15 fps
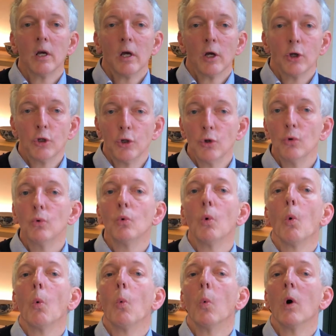
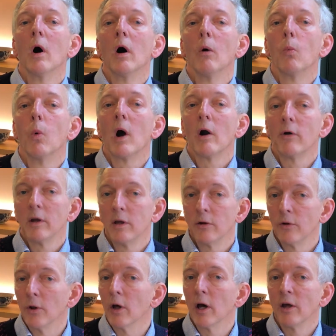you were worried
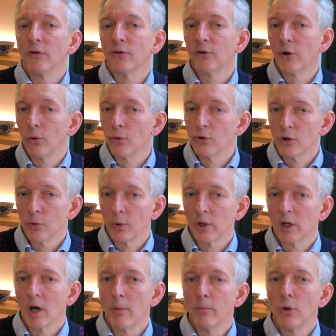a soldier would
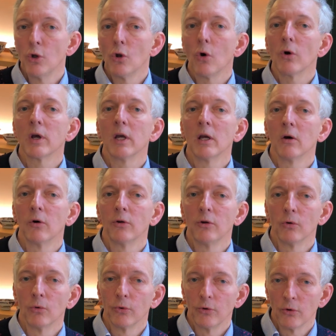come knocking on
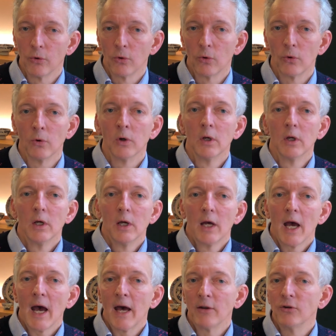your door
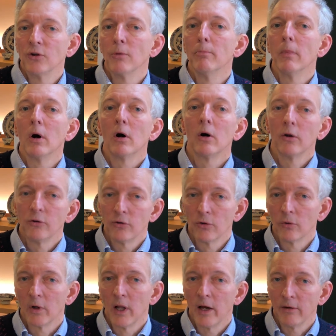and demand your
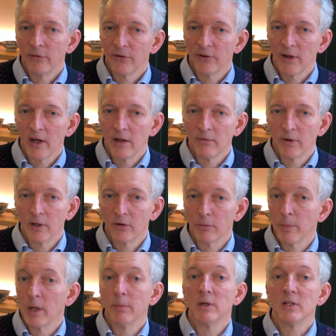life savings,
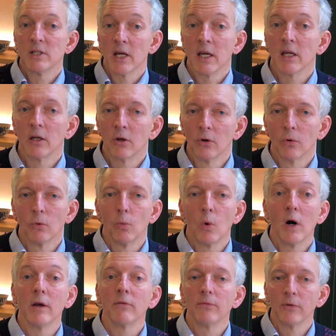maybe take your
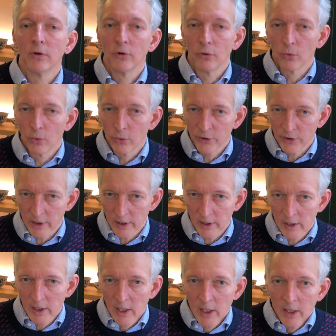wife and daughter.
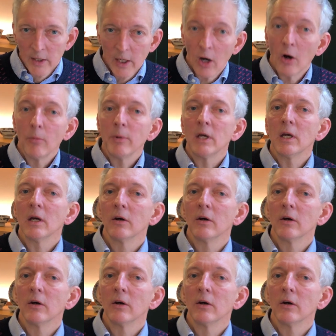The army